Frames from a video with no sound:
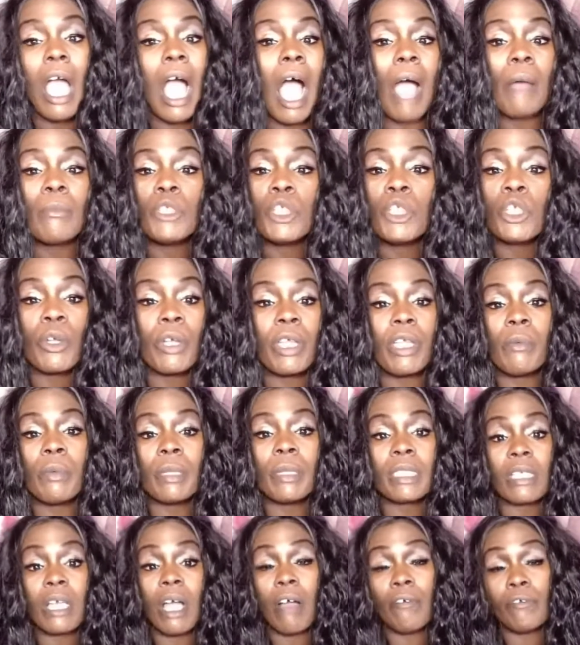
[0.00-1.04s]
I'm sure he
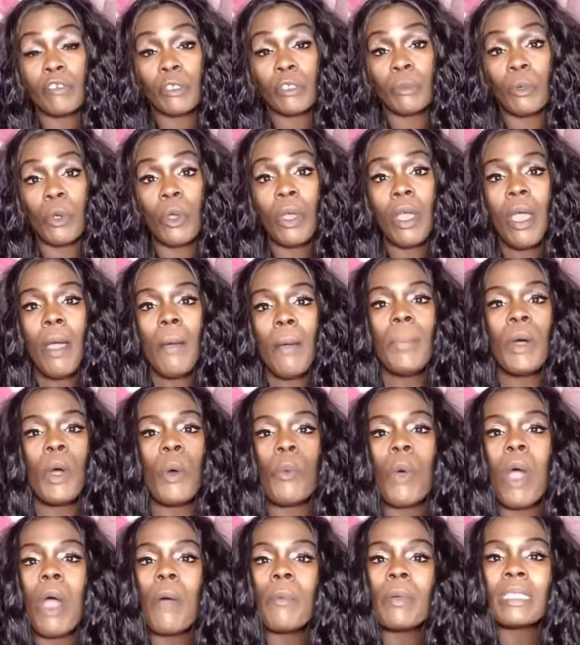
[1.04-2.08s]
was comfortable,
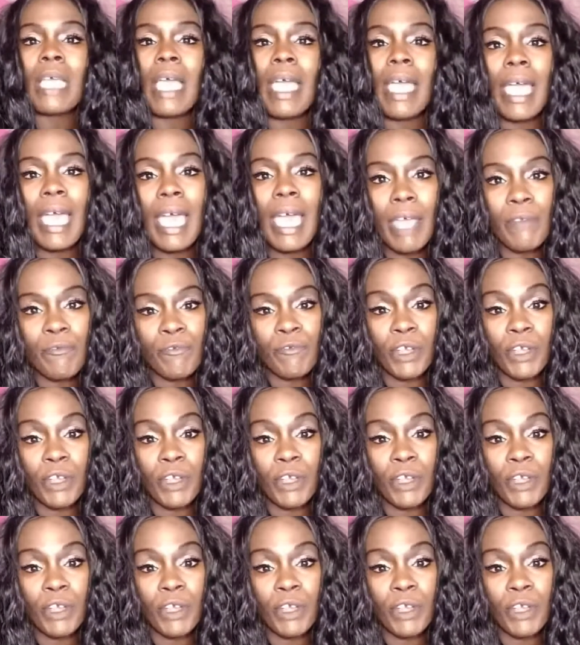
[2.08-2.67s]
but what was ahead